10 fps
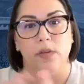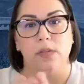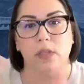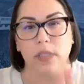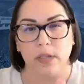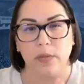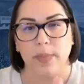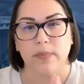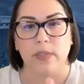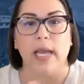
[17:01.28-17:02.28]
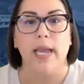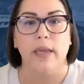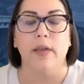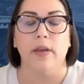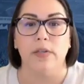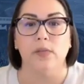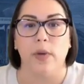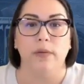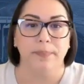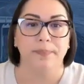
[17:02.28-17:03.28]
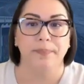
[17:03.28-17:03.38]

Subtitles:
there's a little bit of a lag there as well.